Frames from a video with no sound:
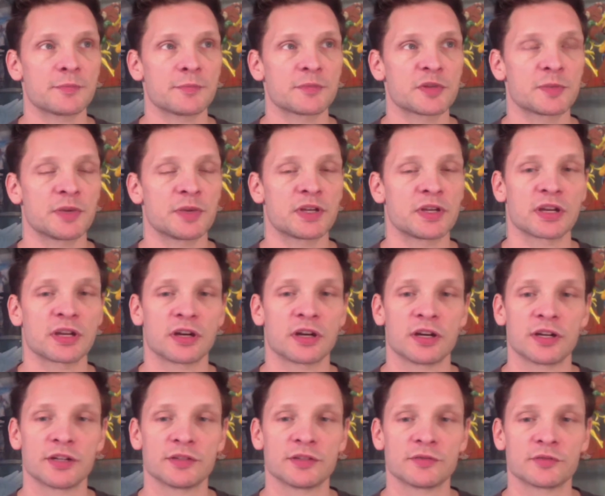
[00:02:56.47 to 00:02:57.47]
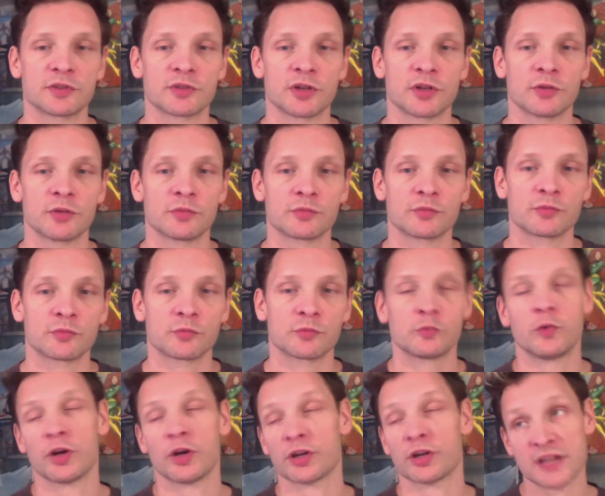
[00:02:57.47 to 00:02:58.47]
depending on
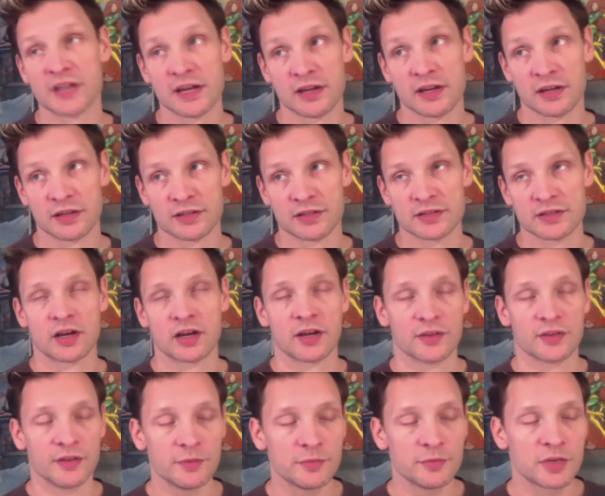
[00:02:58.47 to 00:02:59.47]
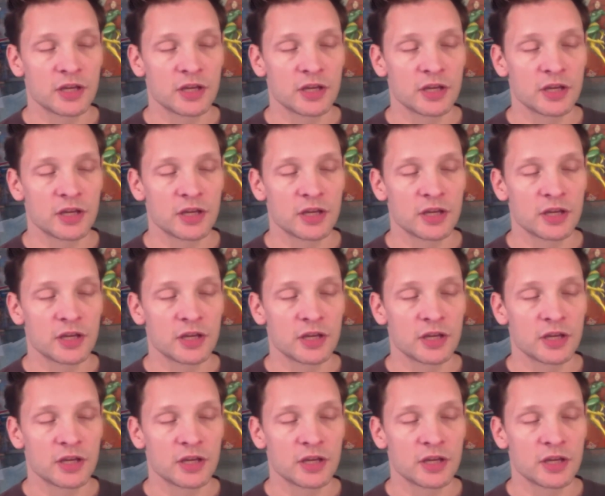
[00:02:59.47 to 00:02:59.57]
what your take is on them,